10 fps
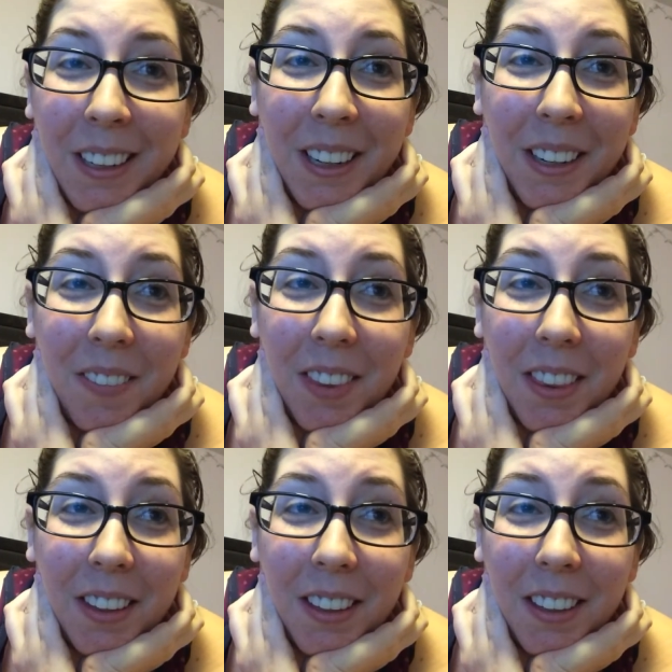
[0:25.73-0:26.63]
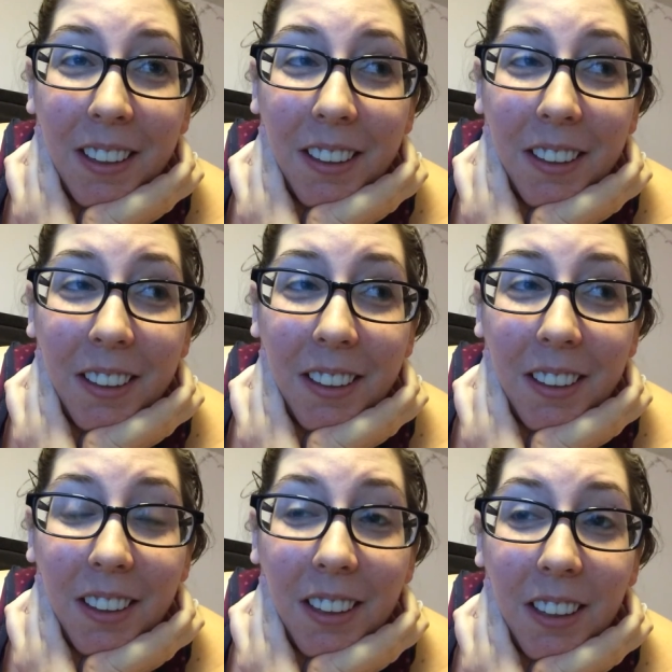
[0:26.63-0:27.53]
can't even think.
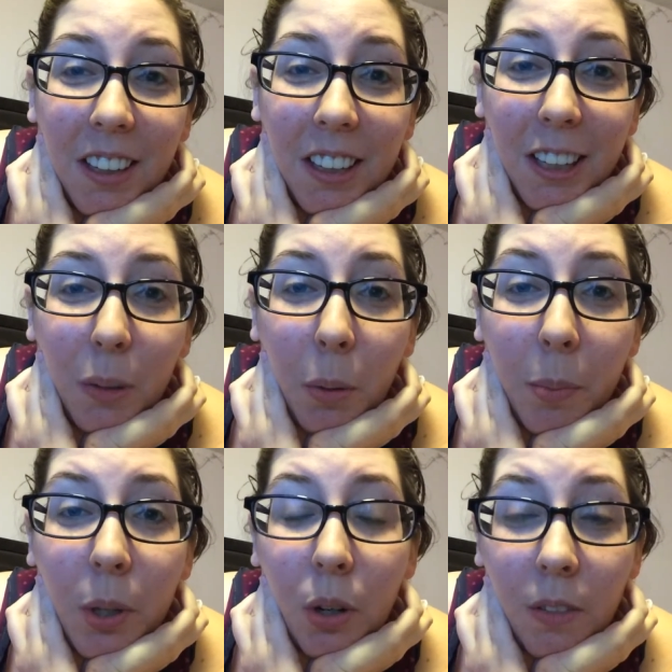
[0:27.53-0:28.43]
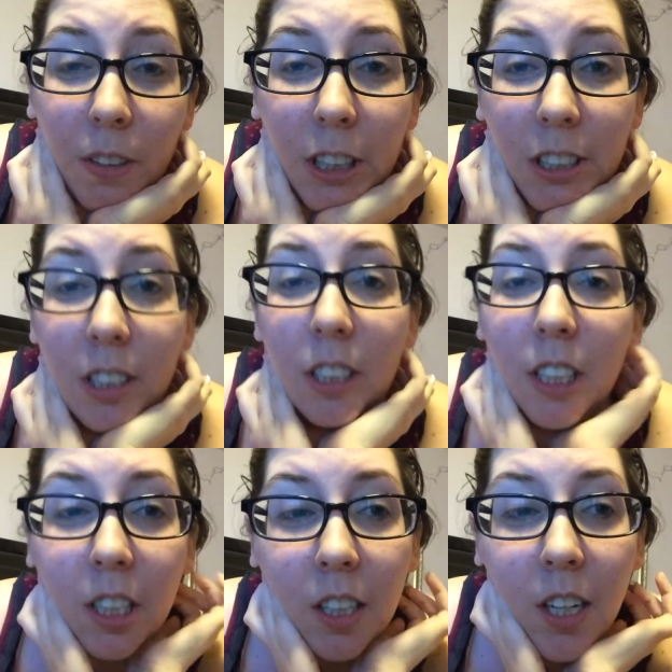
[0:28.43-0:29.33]
It won't be over
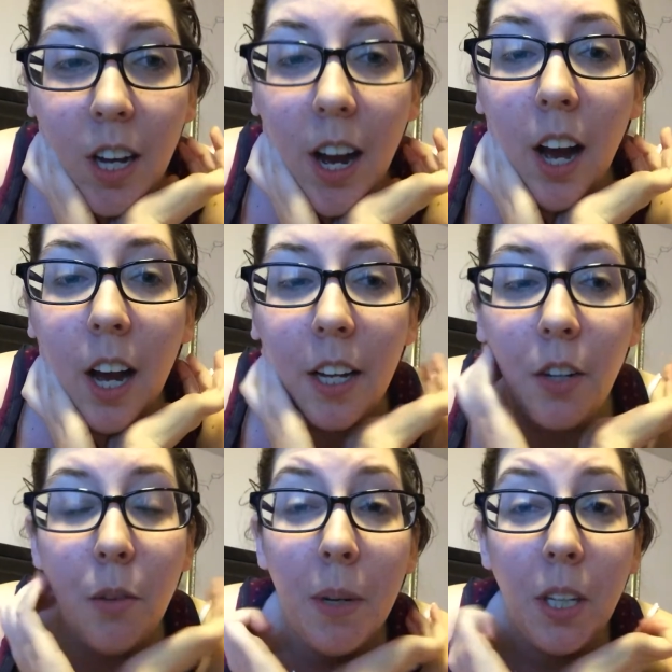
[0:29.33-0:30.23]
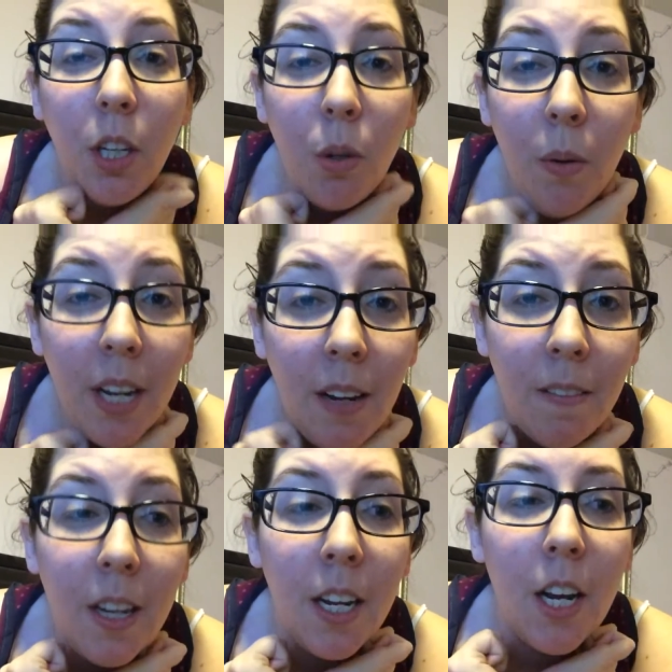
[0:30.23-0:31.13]
until I do my Q&A
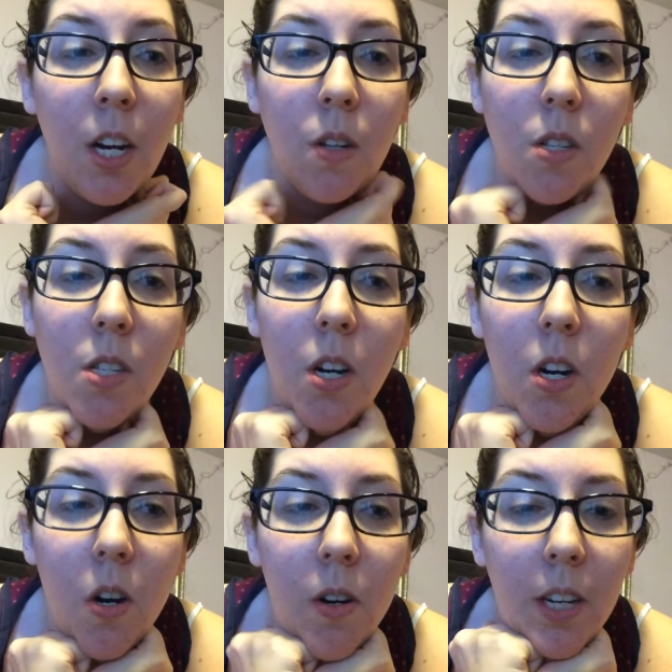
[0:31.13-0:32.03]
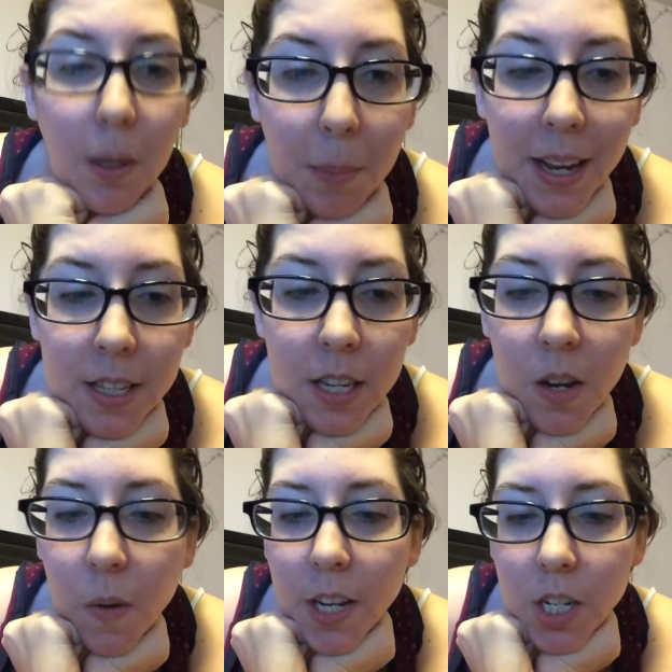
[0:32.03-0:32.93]
video. So keep
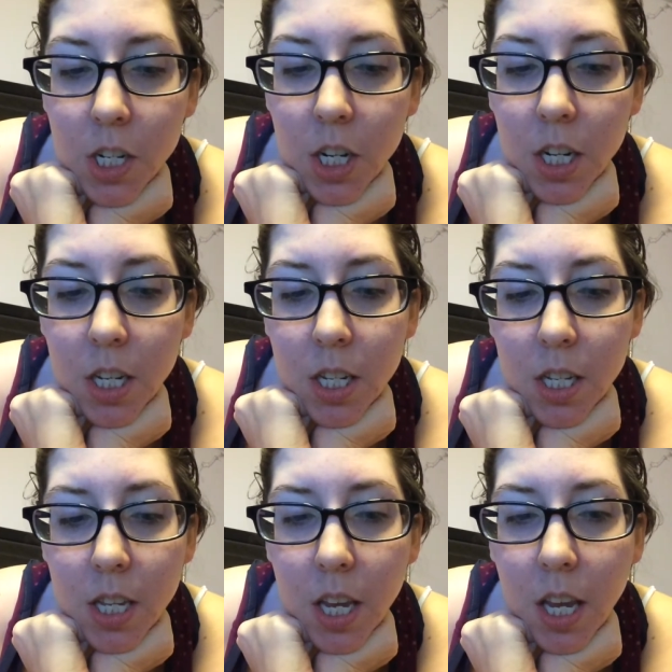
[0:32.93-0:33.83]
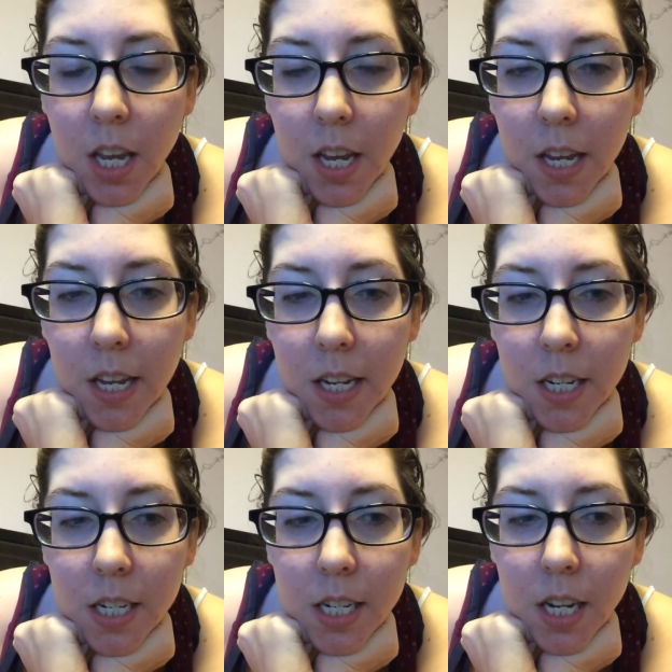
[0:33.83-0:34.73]
asking questions
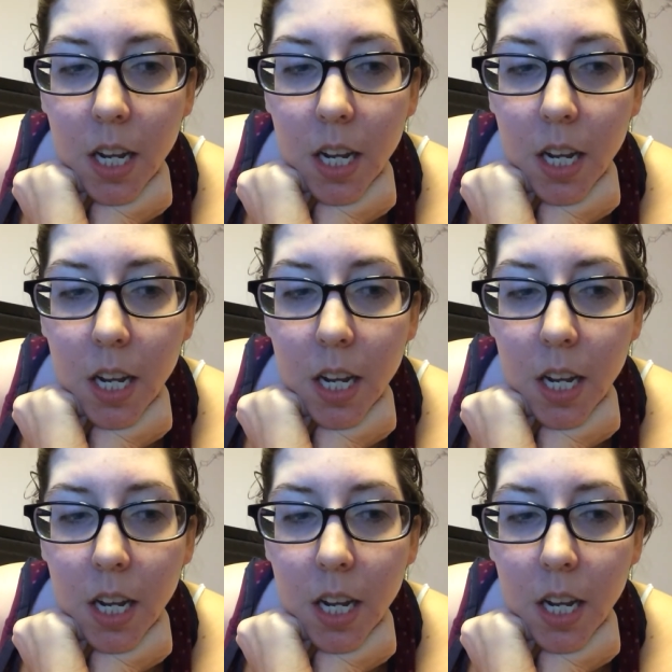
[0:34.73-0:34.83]
and